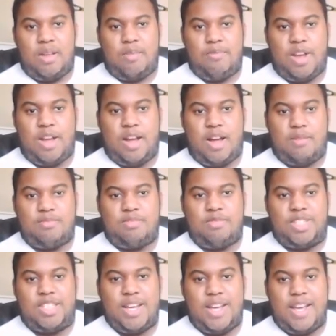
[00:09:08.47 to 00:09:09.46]
in
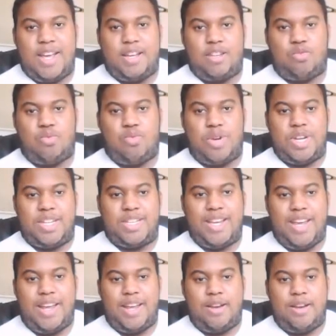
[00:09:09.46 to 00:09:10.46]

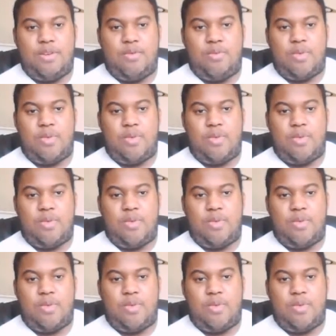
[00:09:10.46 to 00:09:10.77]
2010,